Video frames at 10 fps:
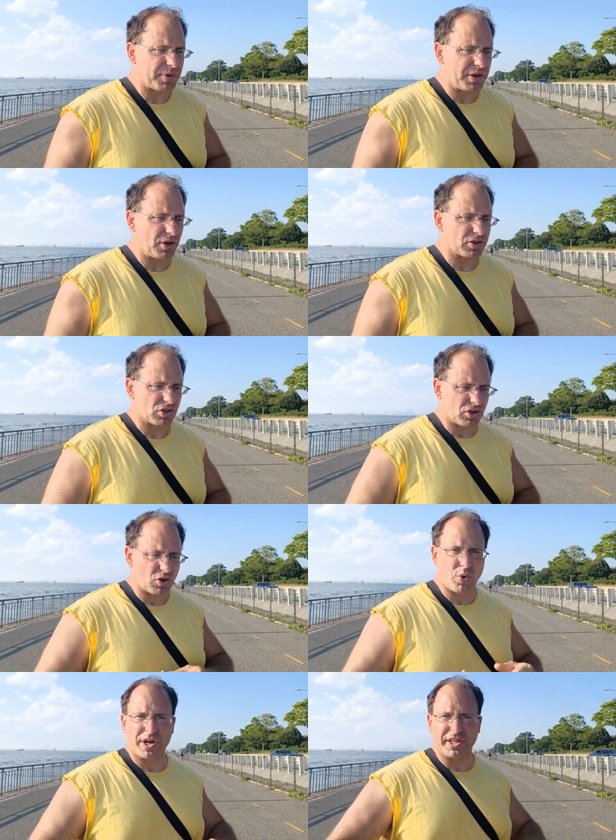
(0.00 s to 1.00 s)
to
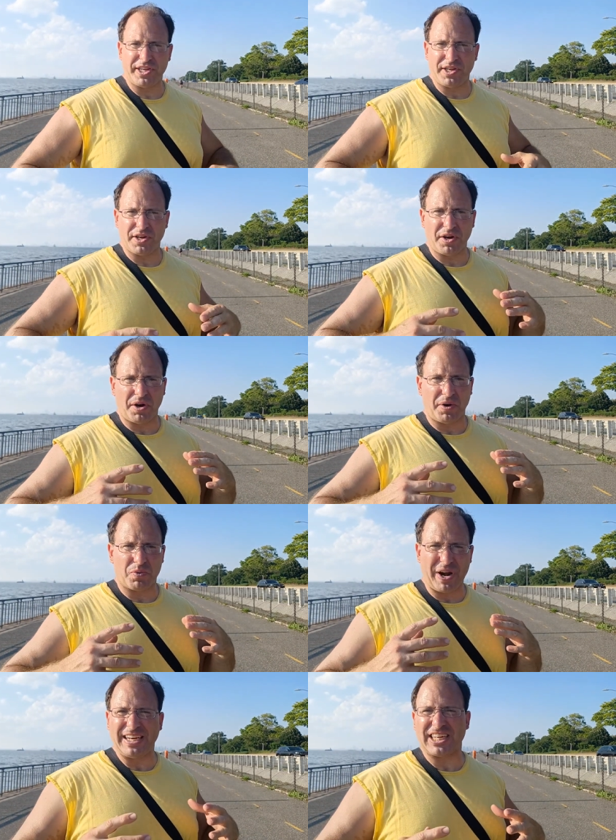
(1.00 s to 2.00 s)
quickly
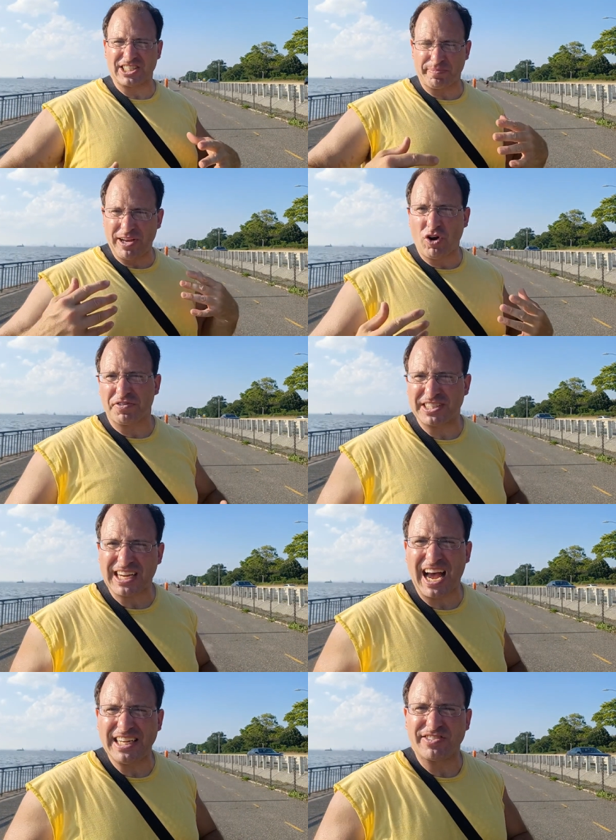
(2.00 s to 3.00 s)
range estimate off the
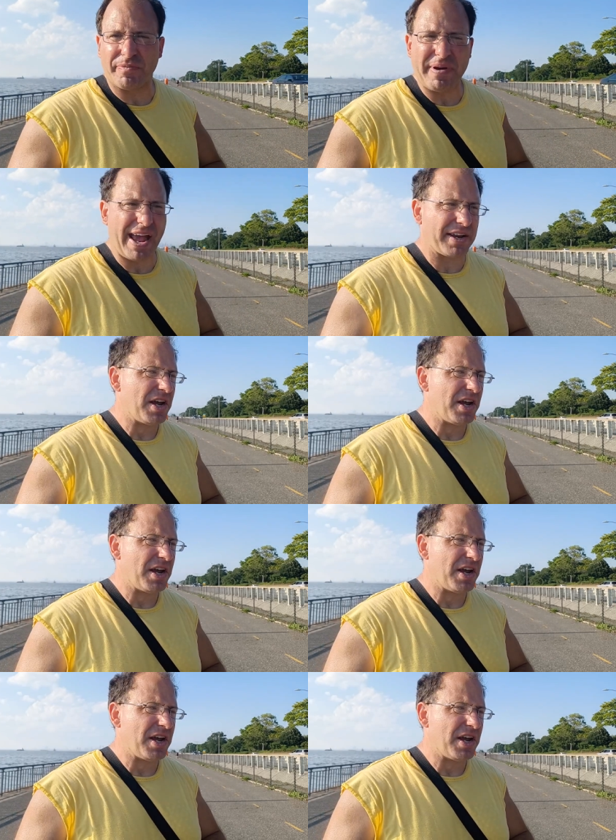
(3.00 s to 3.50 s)
size of a man.